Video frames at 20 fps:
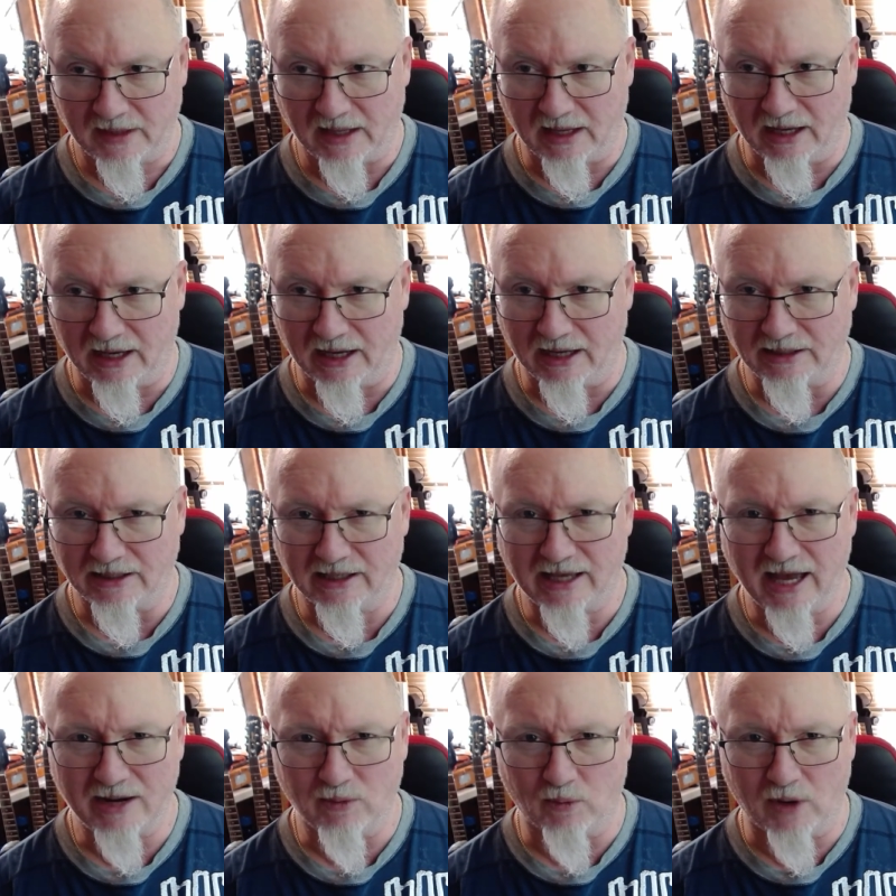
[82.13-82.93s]
You
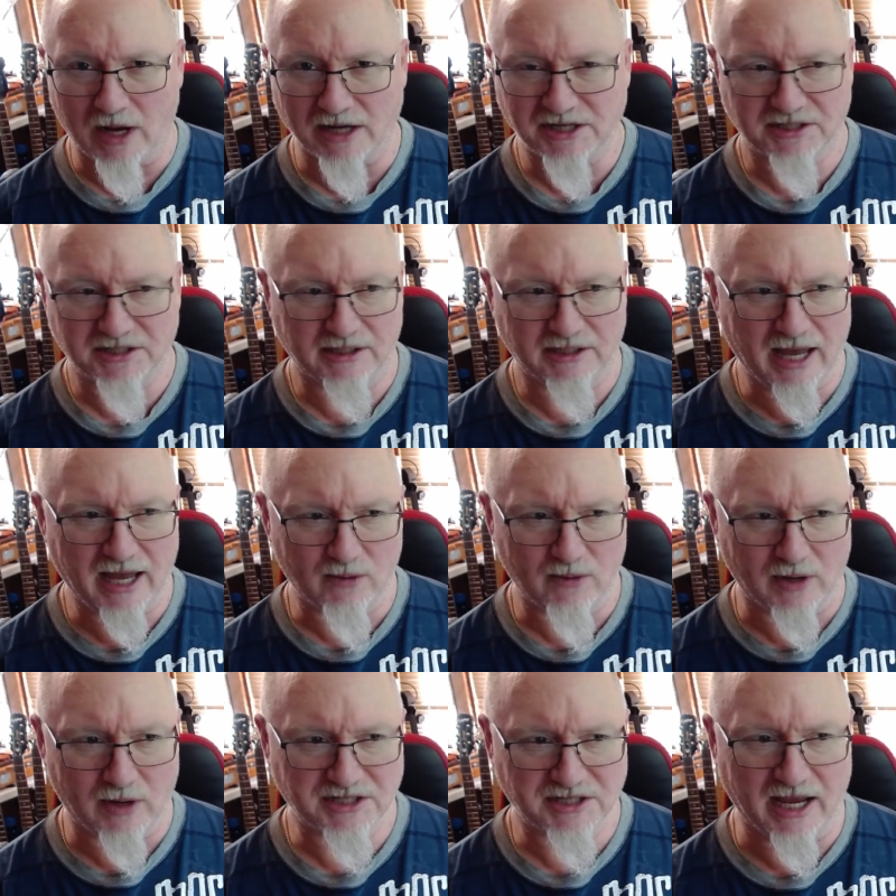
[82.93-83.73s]
gotta watch
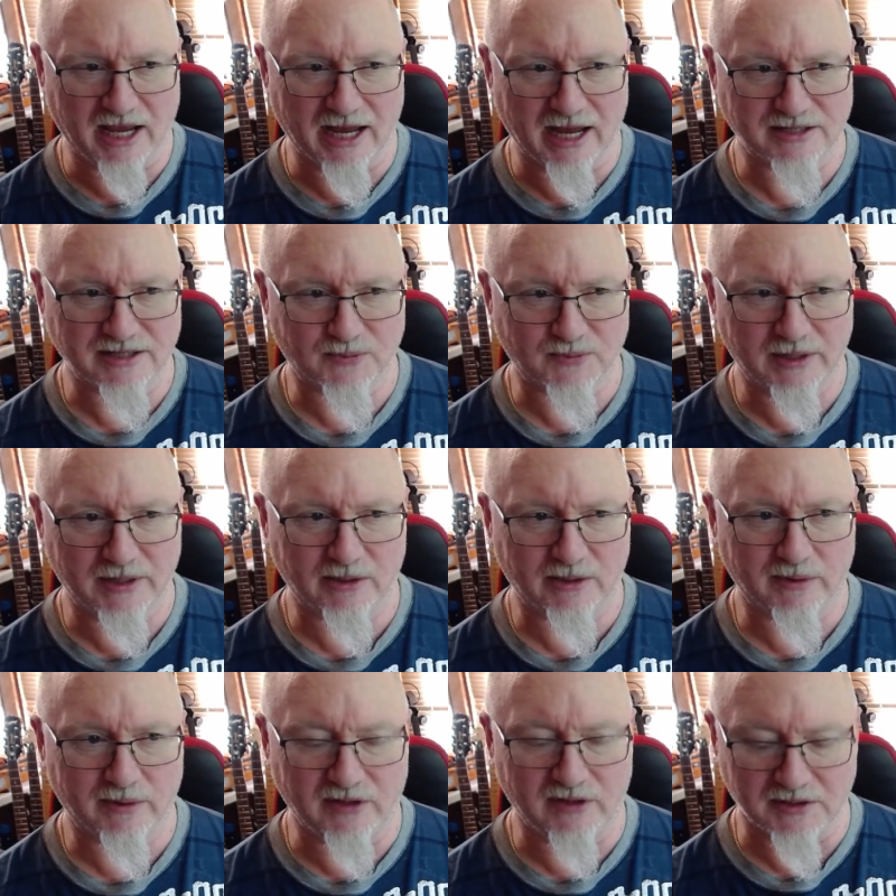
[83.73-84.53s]
the ads, read
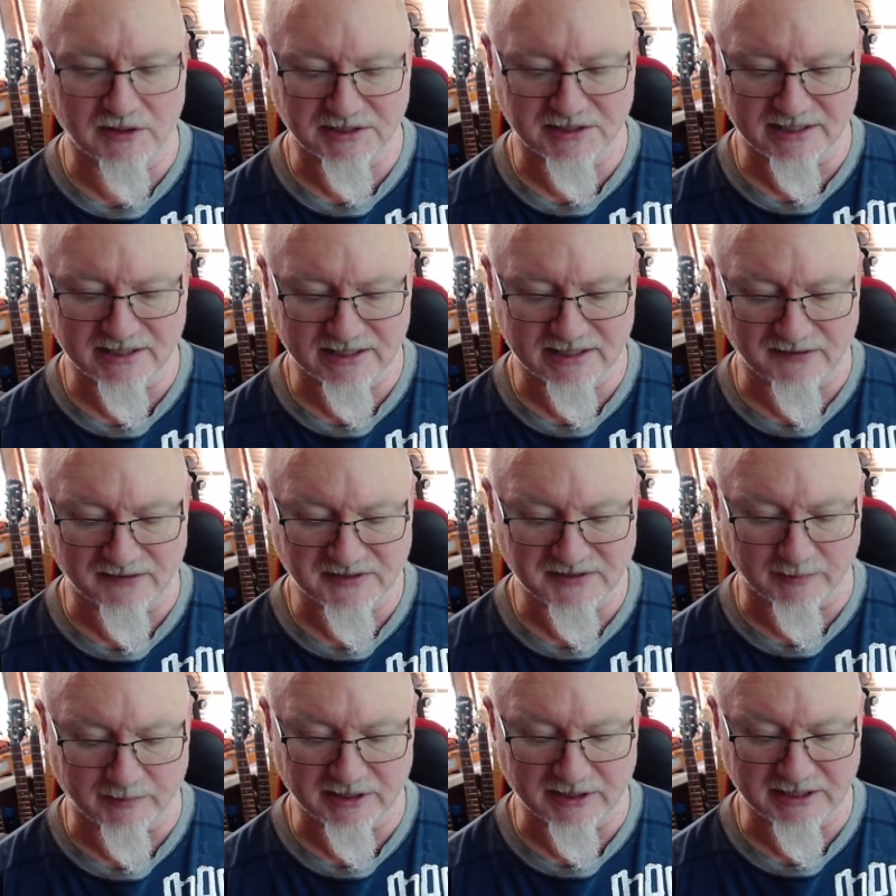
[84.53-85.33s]
the reviews and stuff.
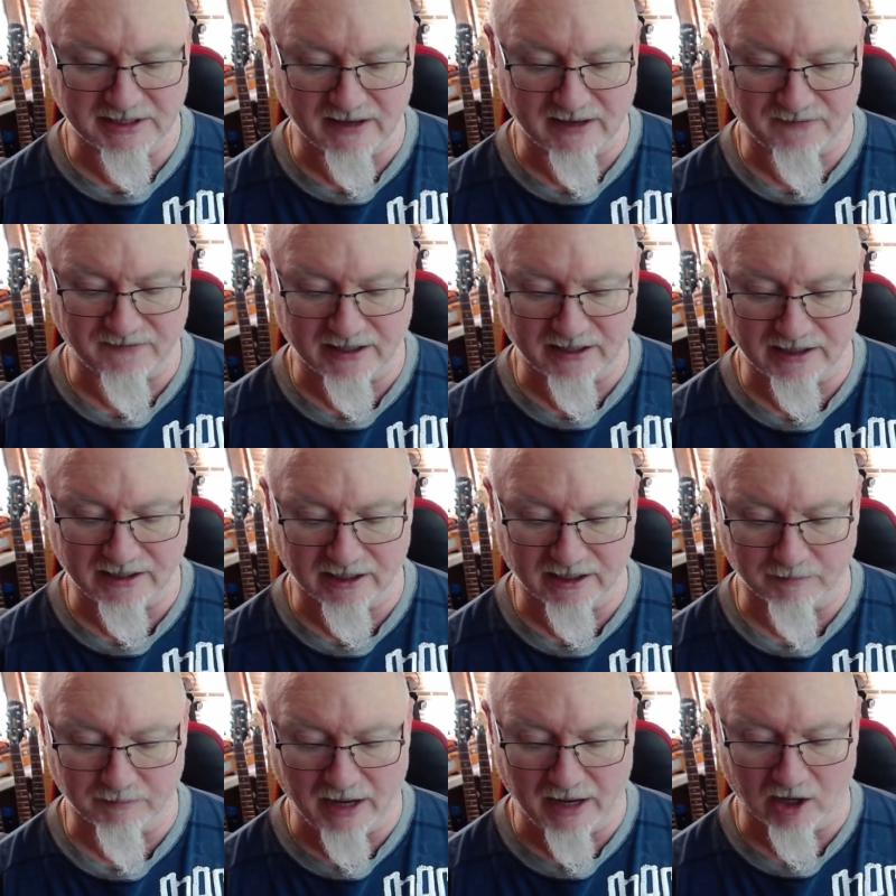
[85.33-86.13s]
Some of the stuff on
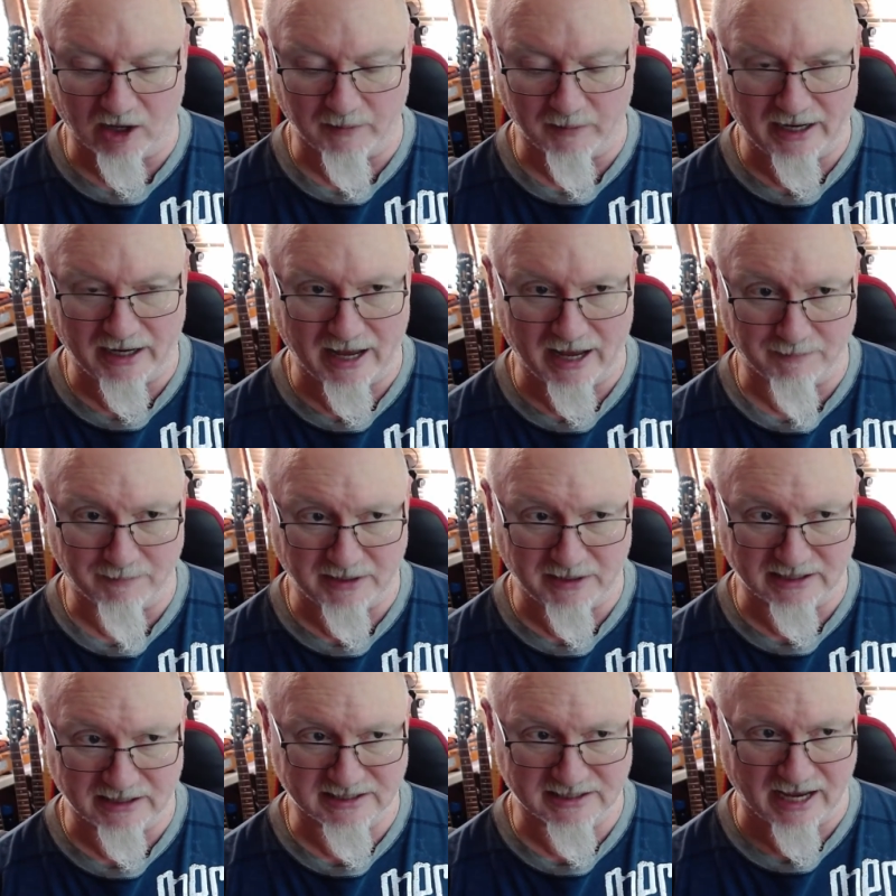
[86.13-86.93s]
there may or may not
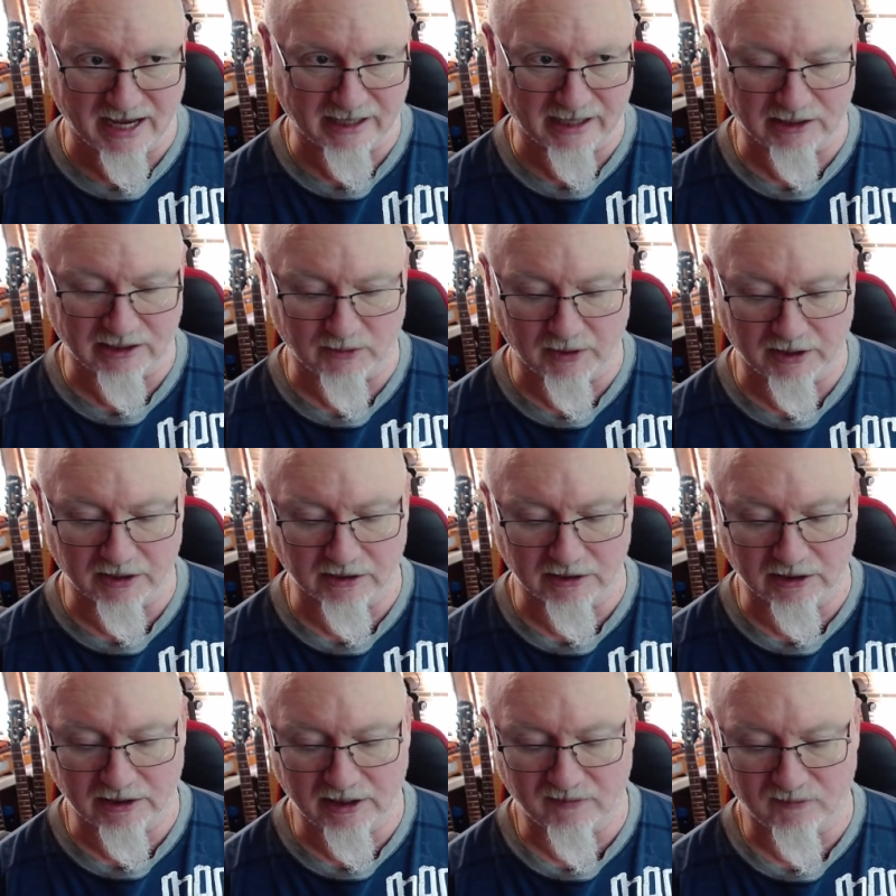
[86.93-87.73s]
be exactly what you're
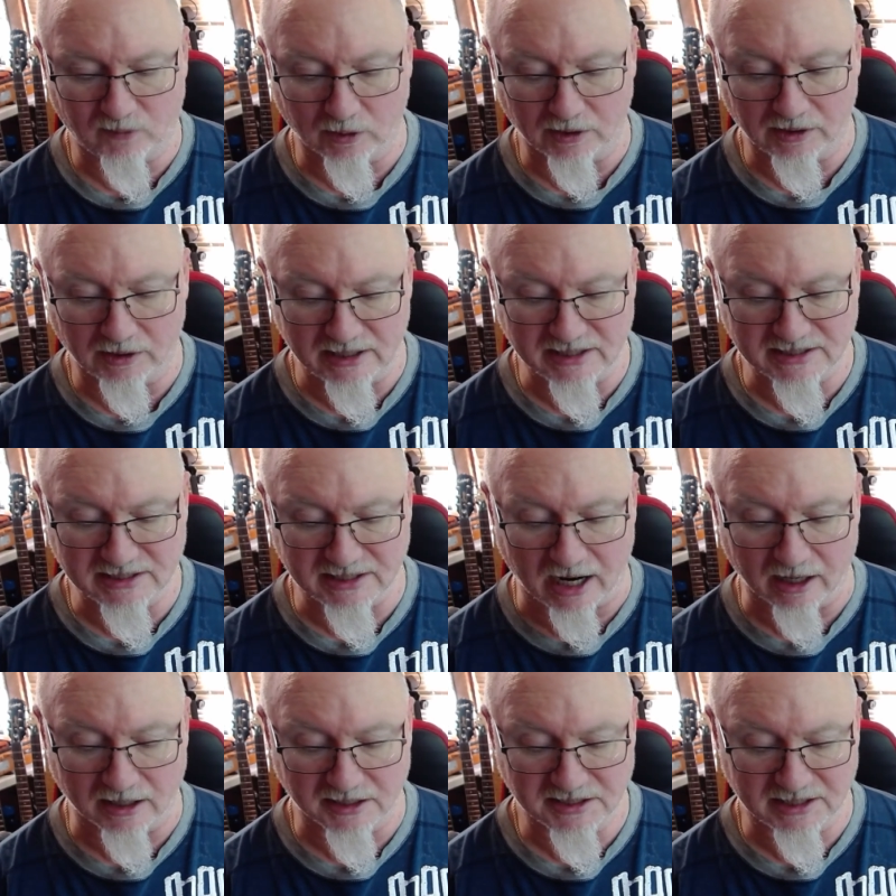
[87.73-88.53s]
looking for. These
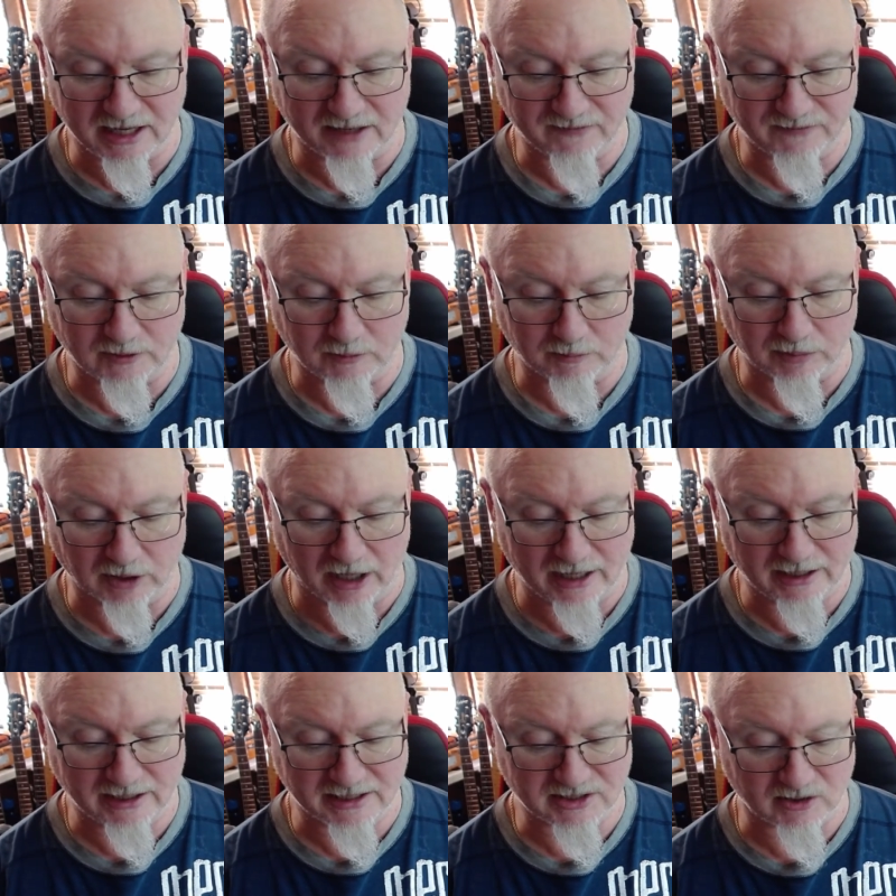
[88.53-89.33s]
are Safyu
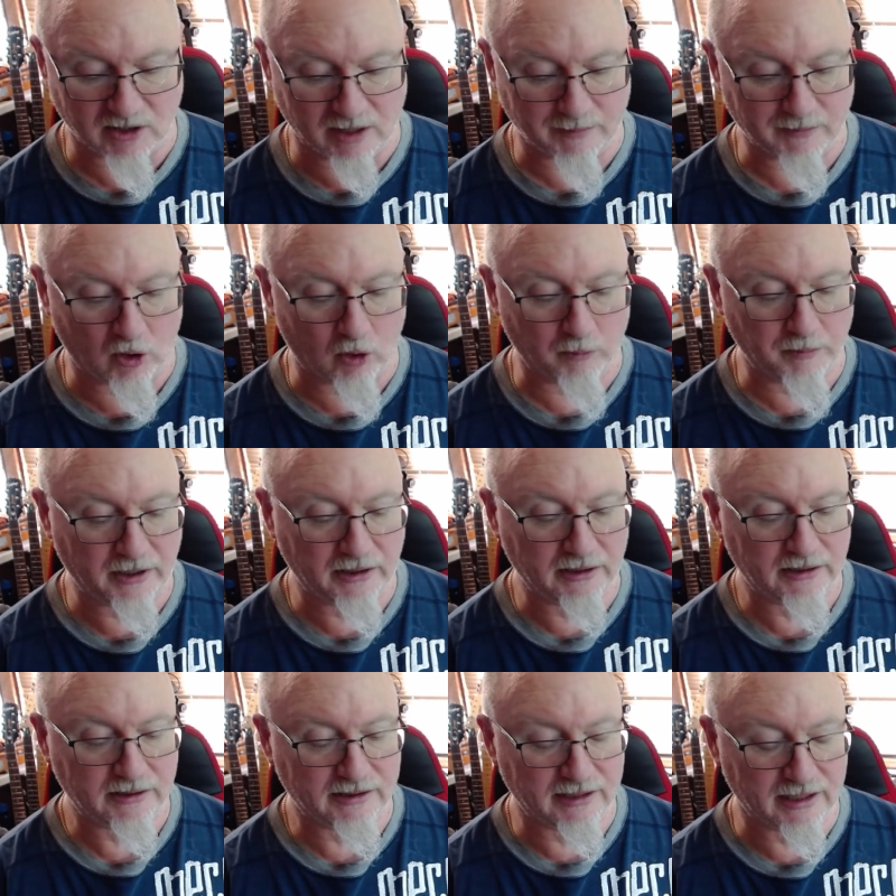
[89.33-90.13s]
branded, so I'm
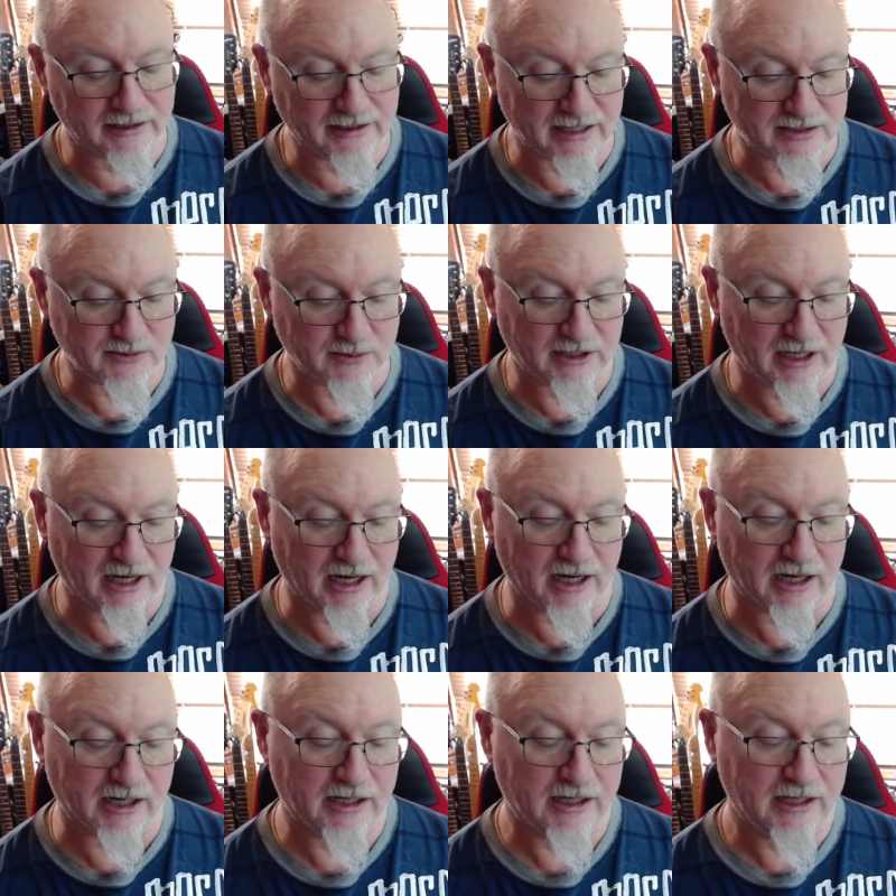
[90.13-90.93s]
hoping that that's what they
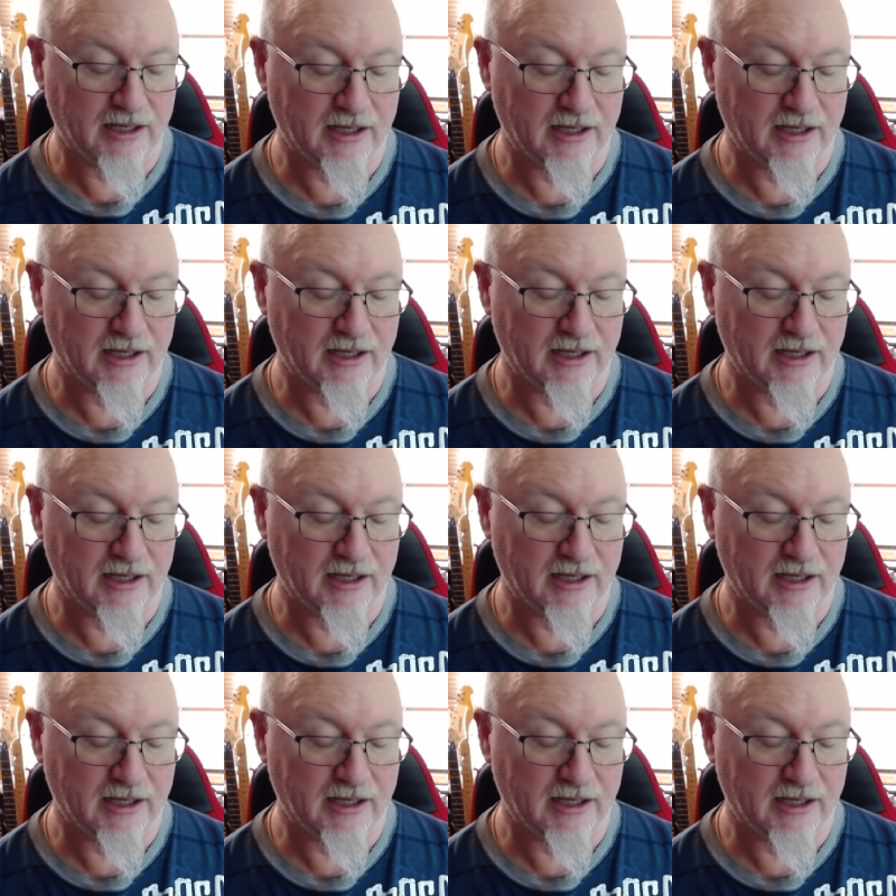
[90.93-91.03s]
are.